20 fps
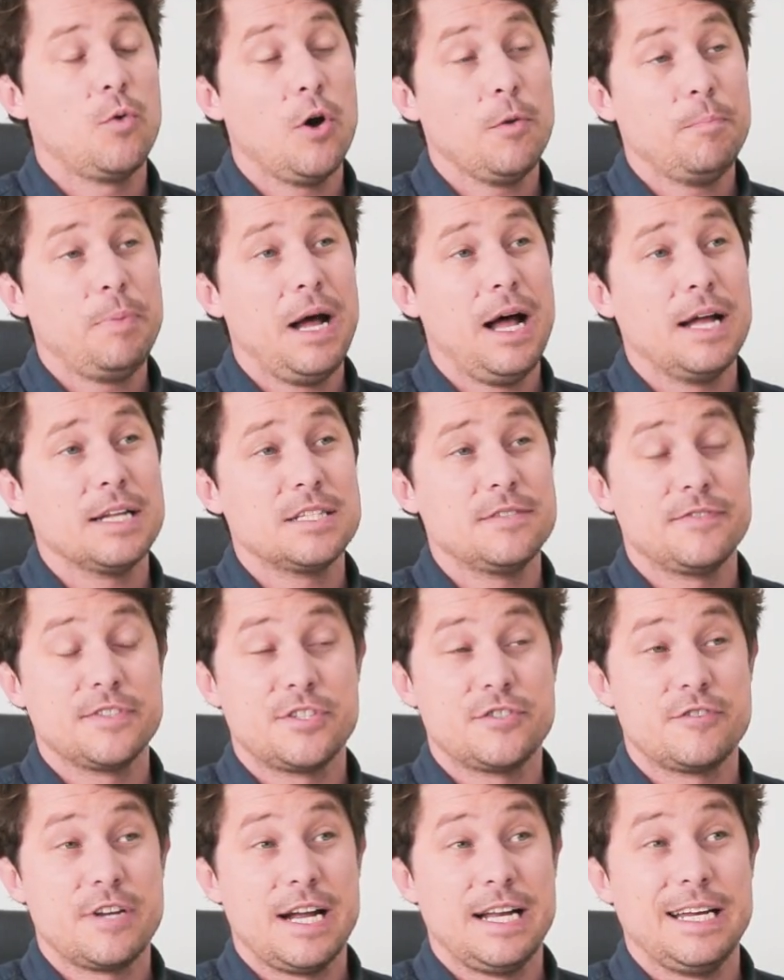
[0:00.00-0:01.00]
what parts of
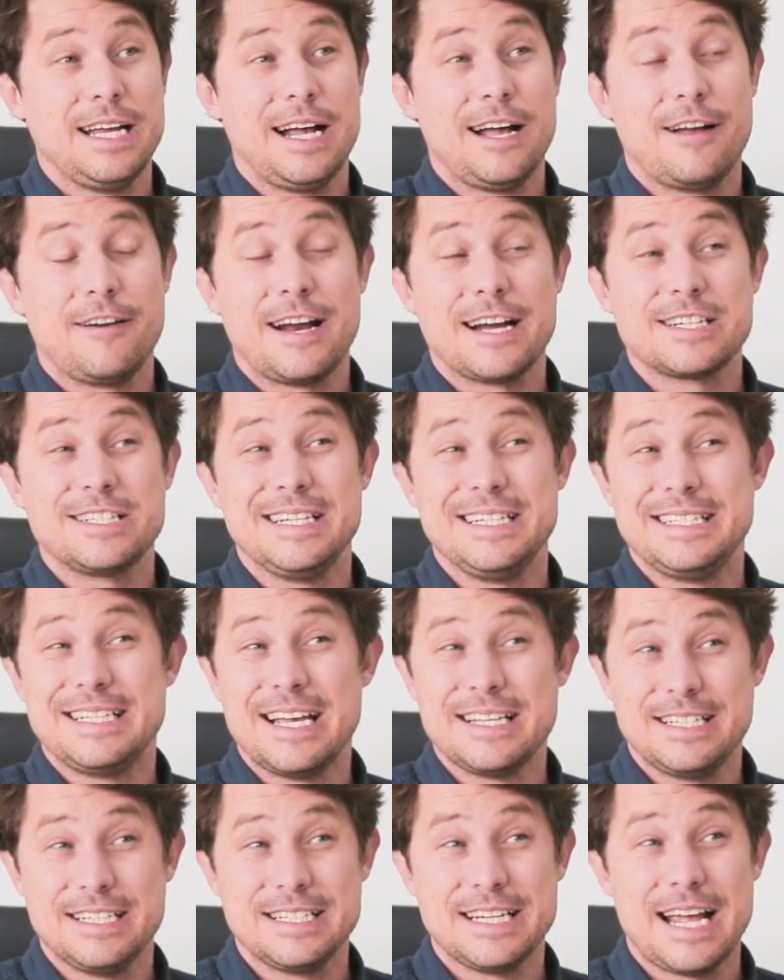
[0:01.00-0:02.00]
Australia are actually
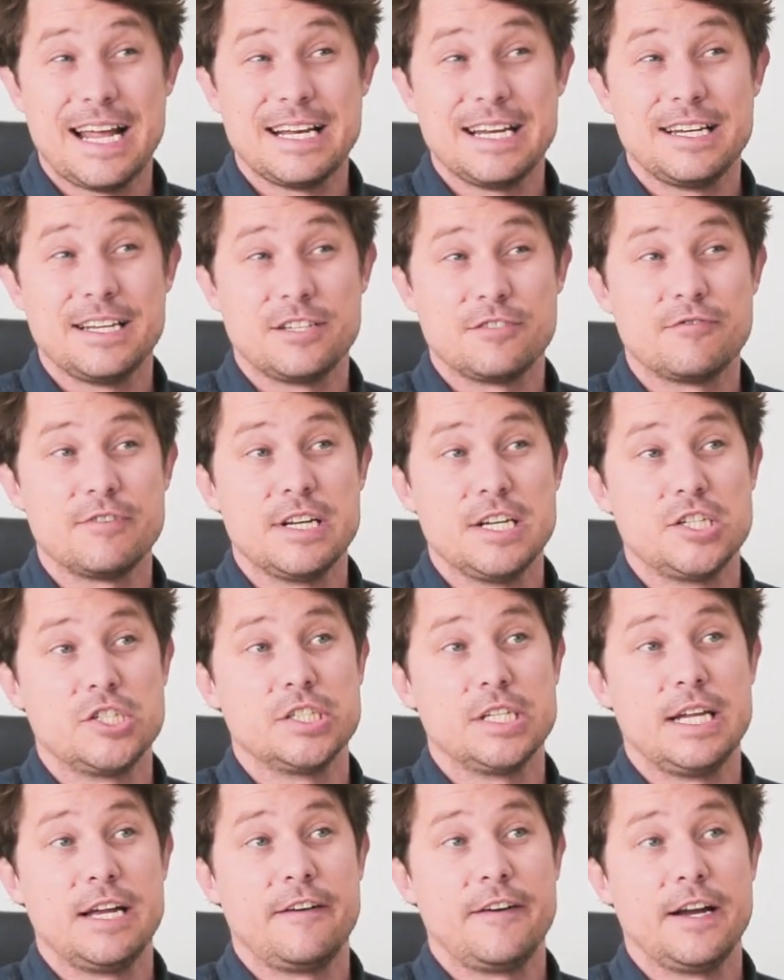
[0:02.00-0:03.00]
designated as a
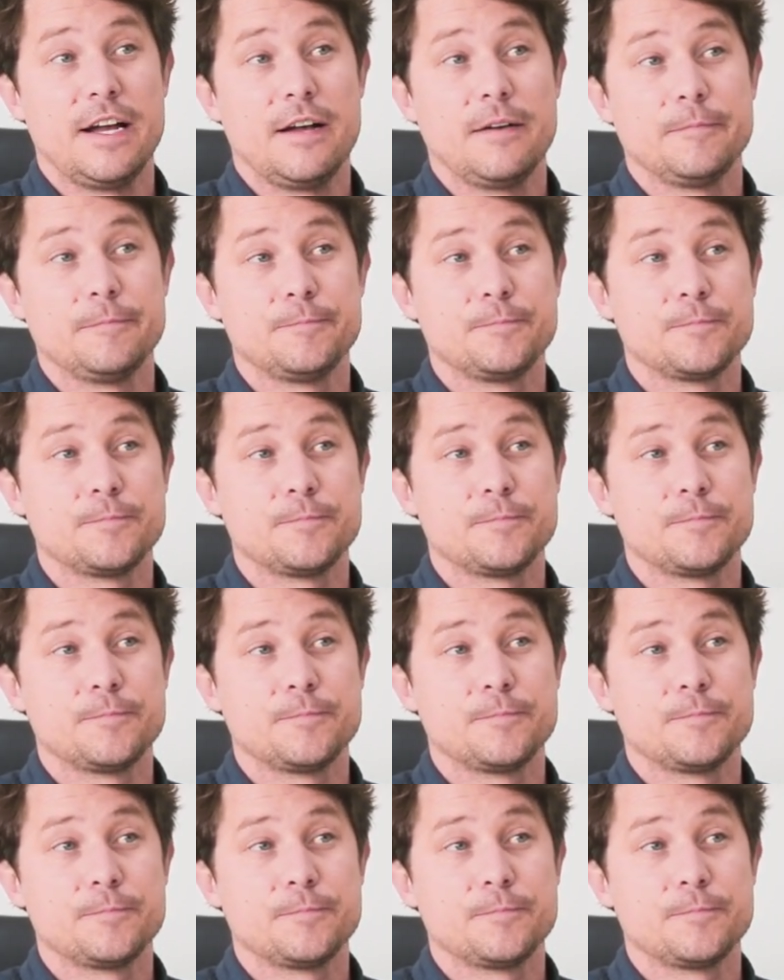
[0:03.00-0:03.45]
regional area?